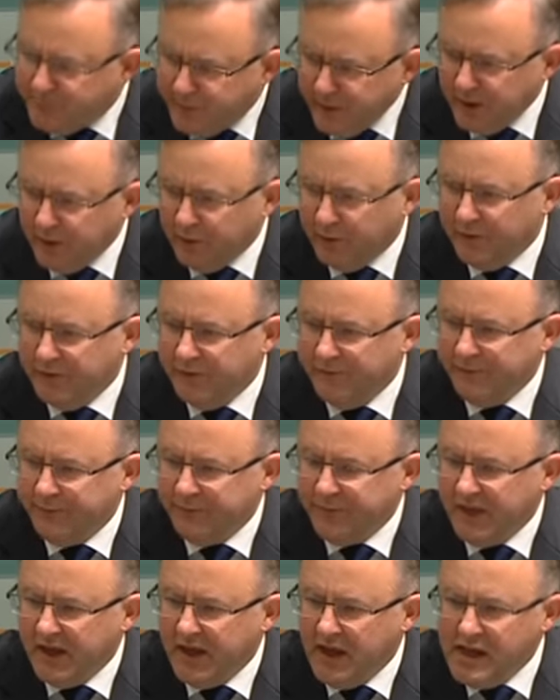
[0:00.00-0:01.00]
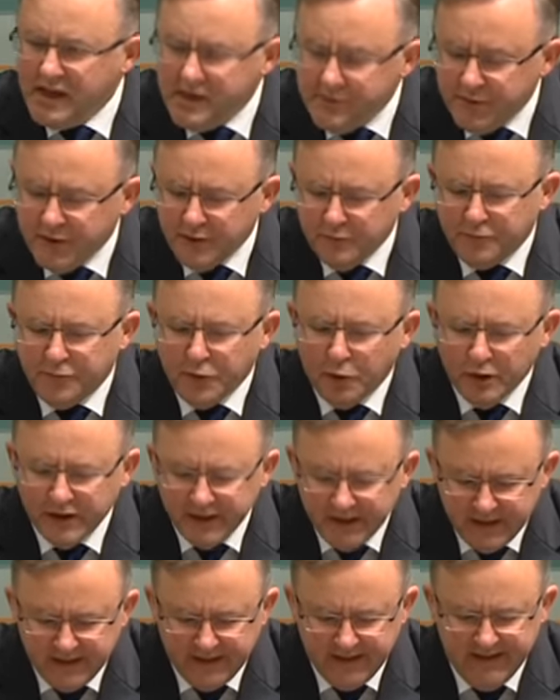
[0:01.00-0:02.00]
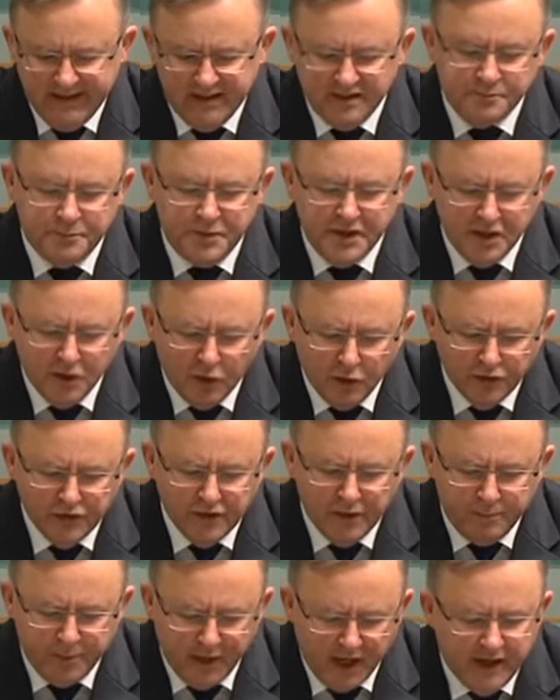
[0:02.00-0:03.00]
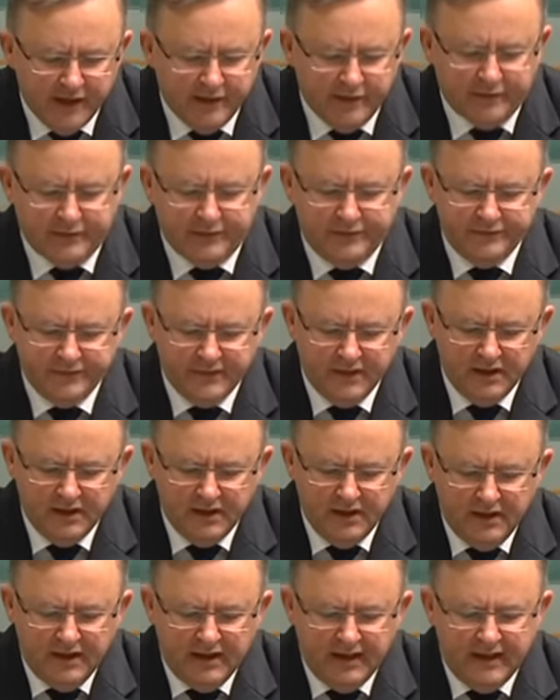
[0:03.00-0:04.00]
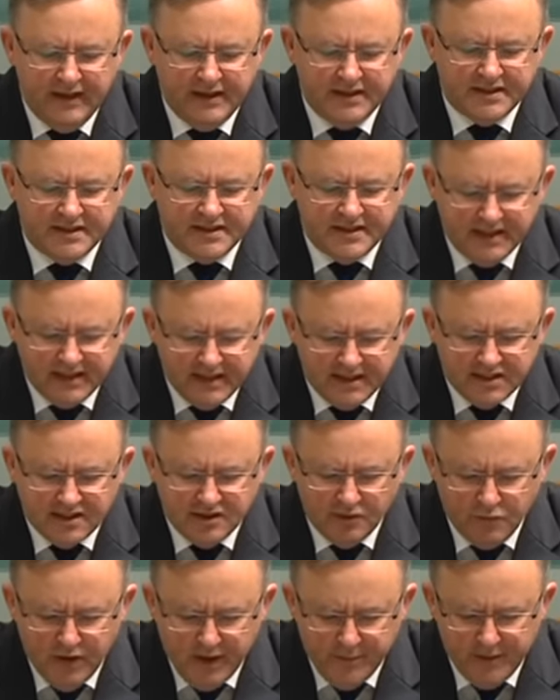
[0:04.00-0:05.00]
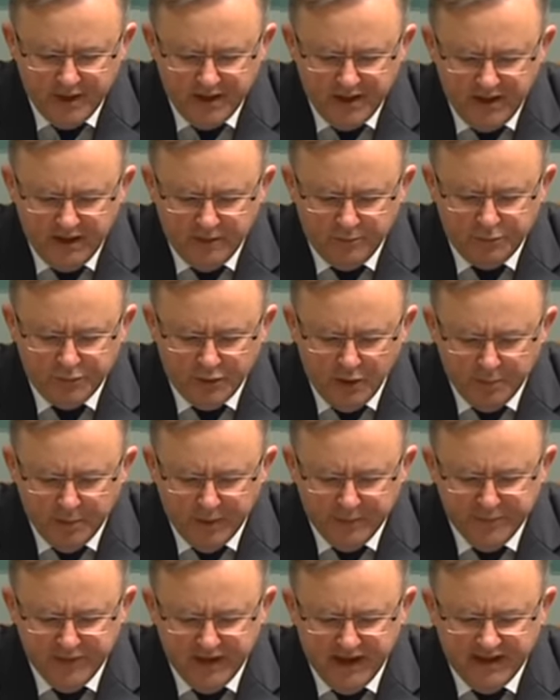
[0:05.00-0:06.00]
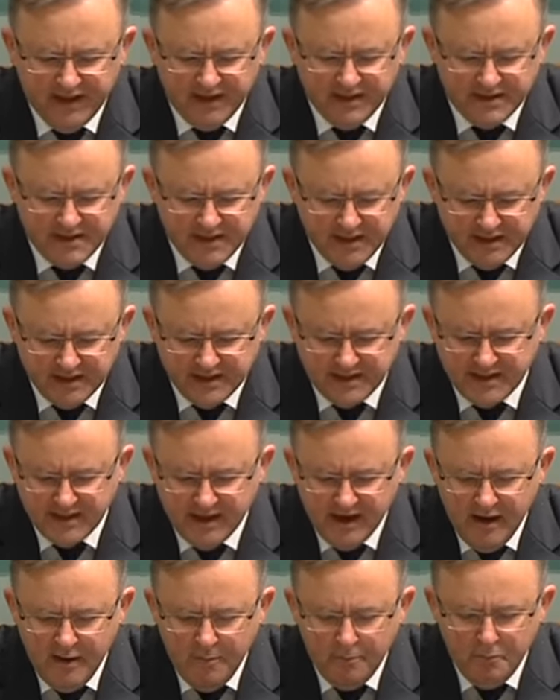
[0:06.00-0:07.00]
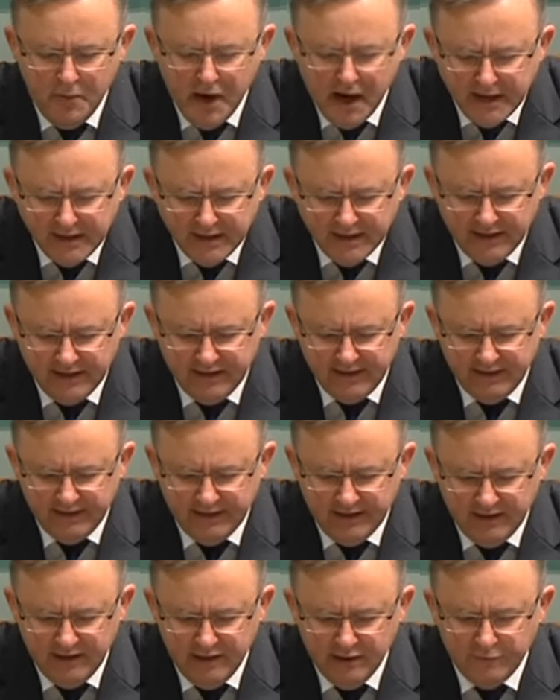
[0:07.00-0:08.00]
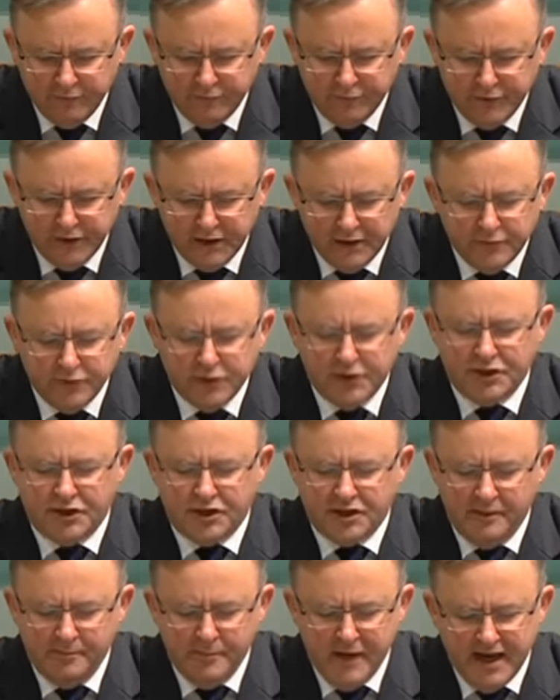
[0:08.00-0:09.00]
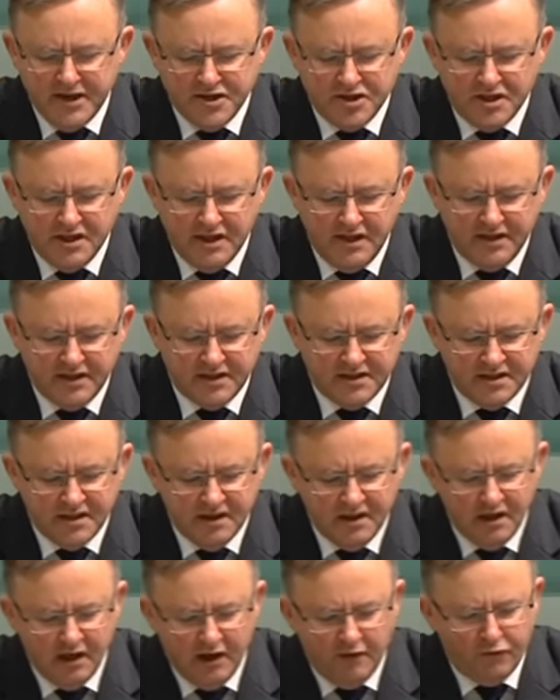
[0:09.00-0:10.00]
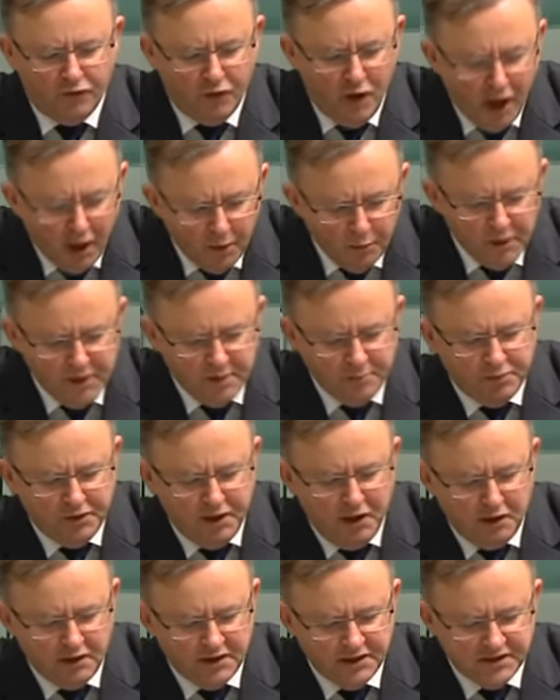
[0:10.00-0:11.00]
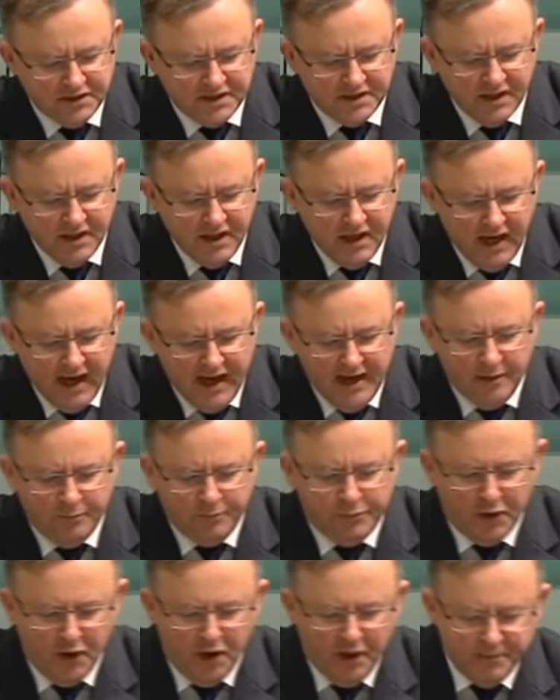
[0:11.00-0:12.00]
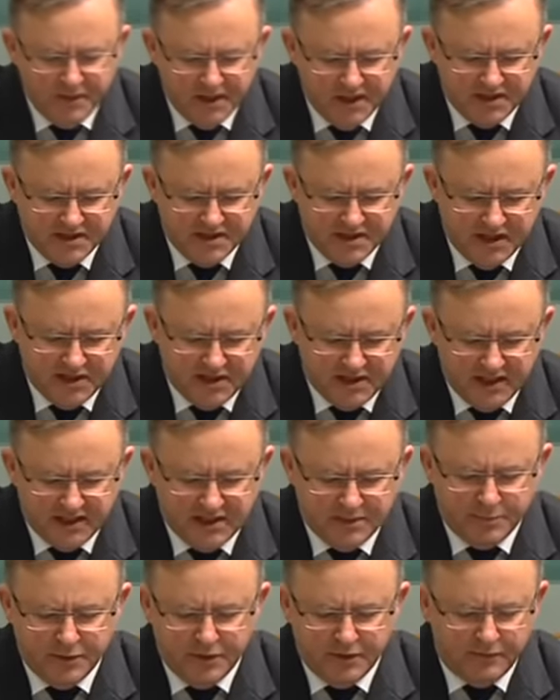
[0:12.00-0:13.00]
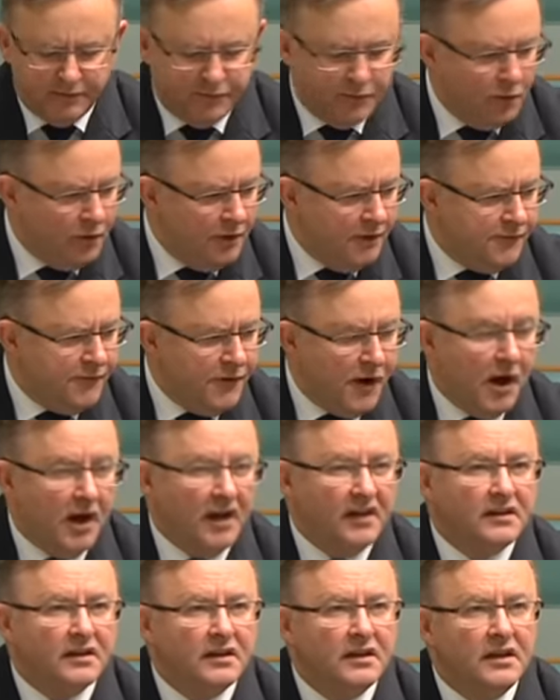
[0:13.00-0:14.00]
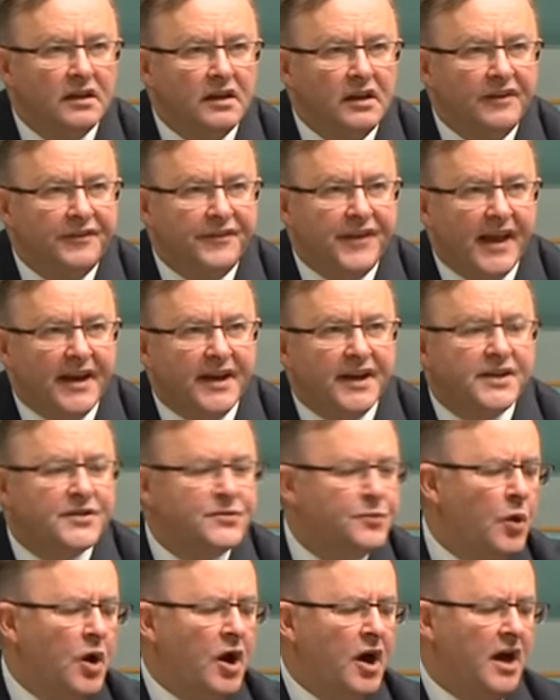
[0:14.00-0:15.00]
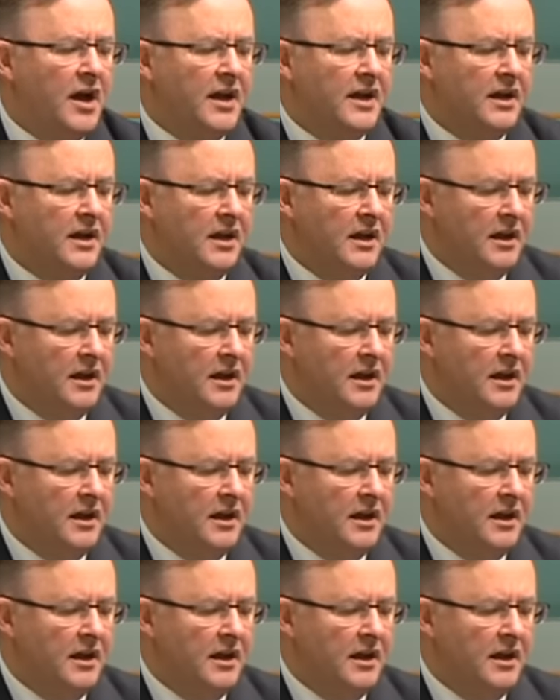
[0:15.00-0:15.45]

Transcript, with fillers: bill, even for it, is beyond the pale. It seeks to remedy a problem that exists mainly in the feverish imaginings of right-wing bloggers and a Prime Minister desperate for a fight. That is why